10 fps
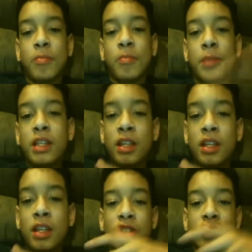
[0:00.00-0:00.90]
They'll be
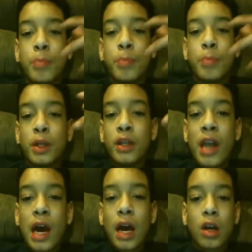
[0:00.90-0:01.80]
stupid
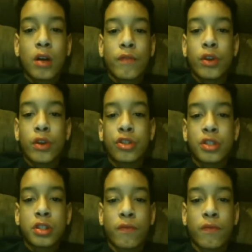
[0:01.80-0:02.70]
knockoff
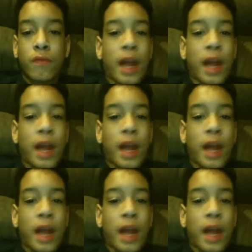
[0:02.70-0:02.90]
versions of